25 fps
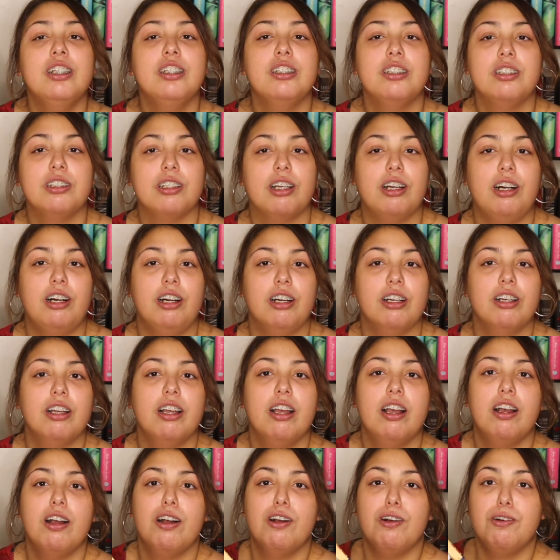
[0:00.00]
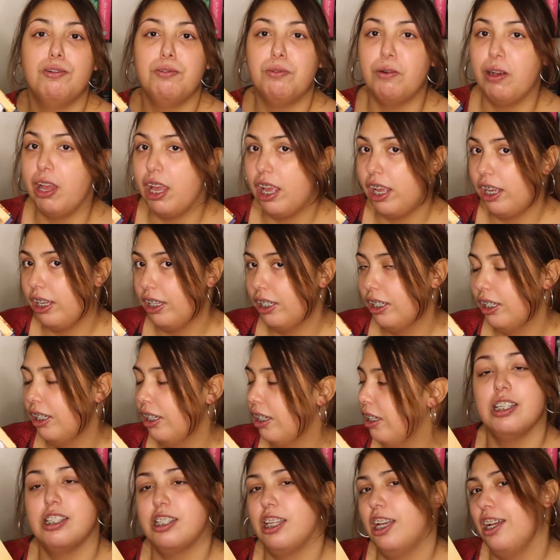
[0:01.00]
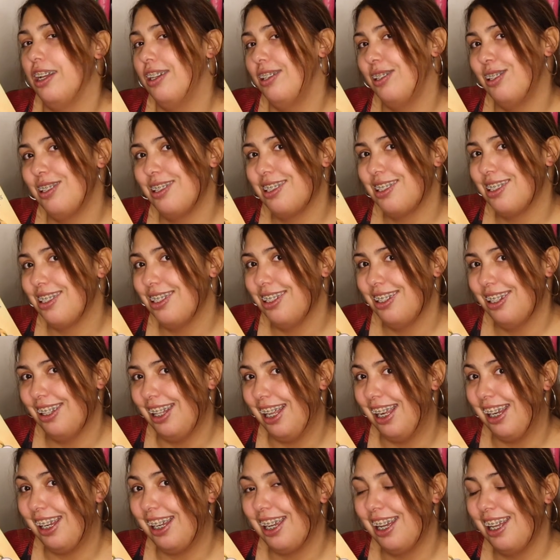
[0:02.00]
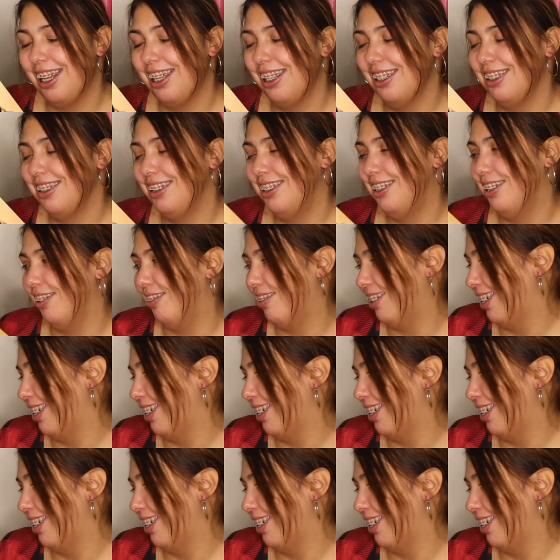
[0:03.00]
song away. This sounds like so